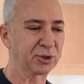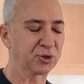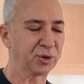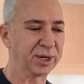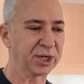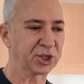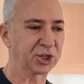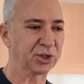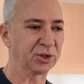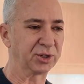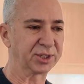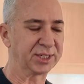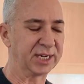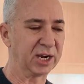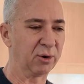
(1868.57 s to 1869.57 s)
a traditional
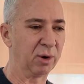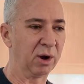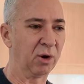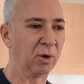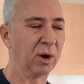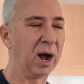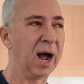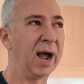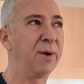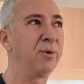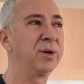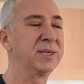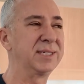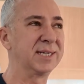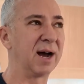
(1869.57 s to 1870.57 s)
COO. I
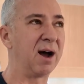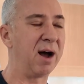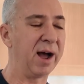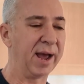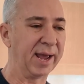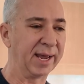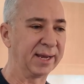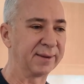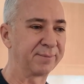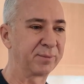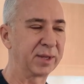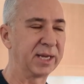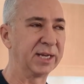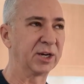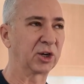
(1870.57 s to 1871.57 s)
would die
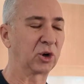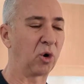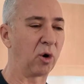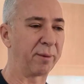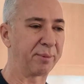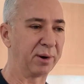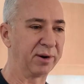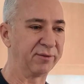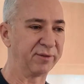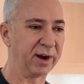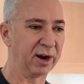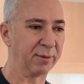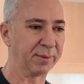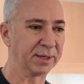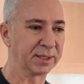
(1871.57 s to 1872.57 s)
in a corporate
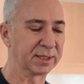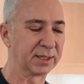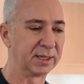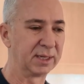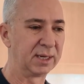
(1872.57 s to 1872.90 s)
environment.